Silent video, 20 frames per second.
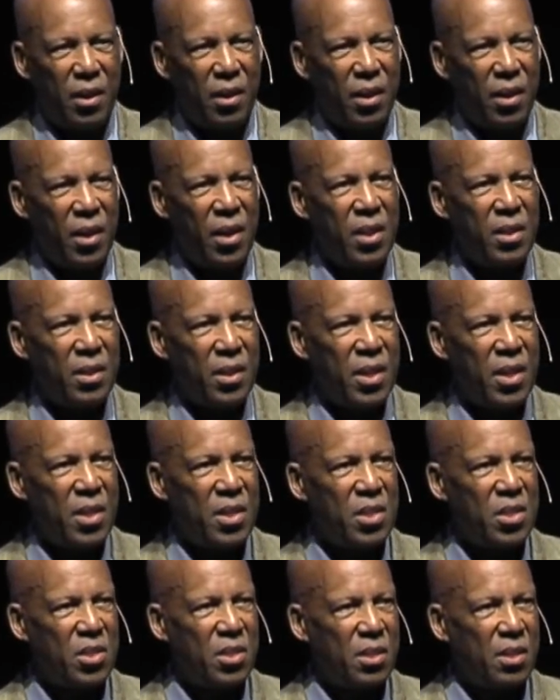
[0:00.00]
it
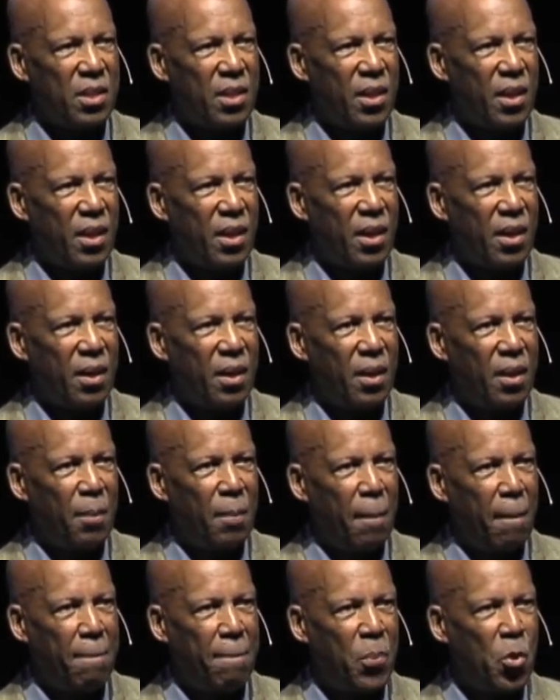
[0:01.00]
is
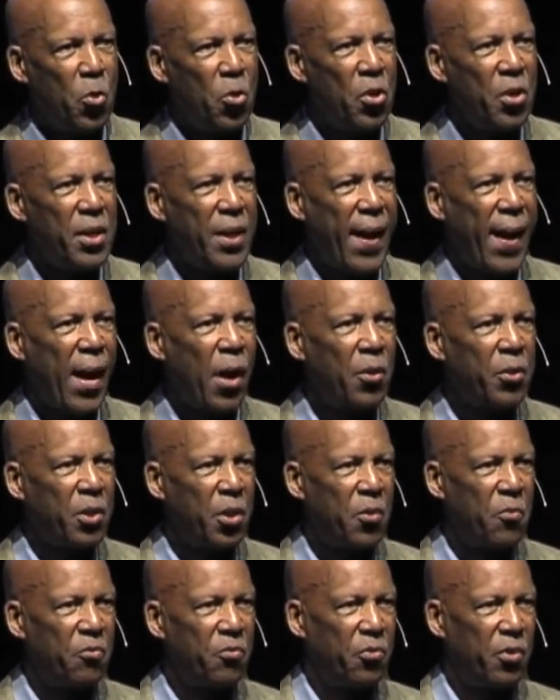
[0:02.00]
born out
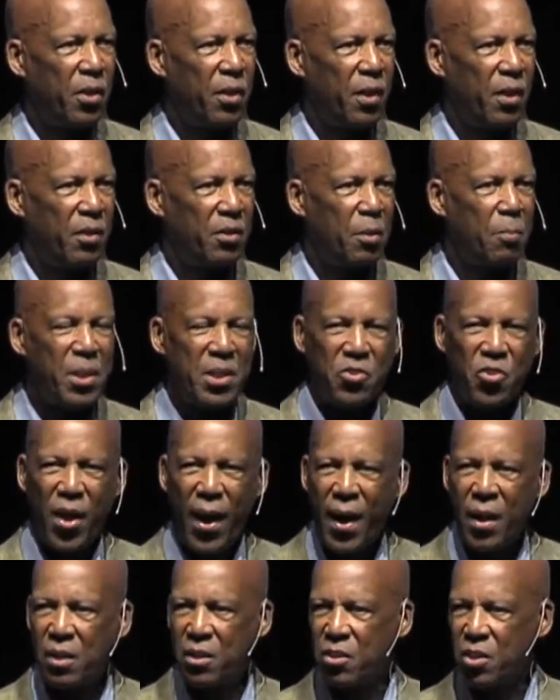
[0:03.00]
of the
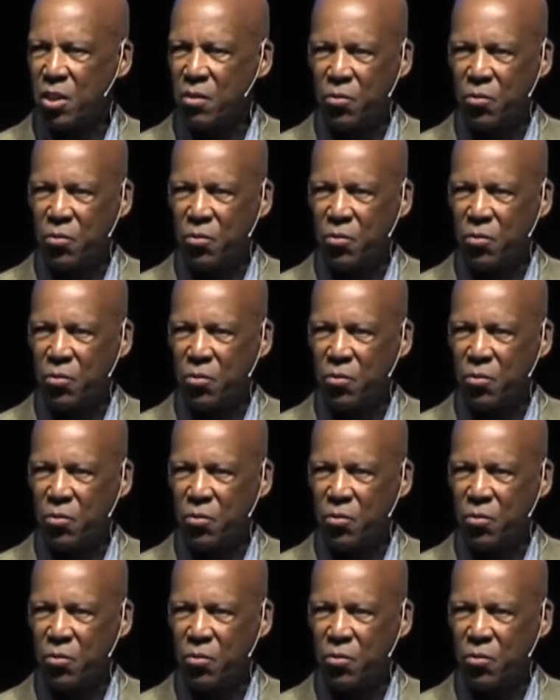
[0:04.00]
mentality of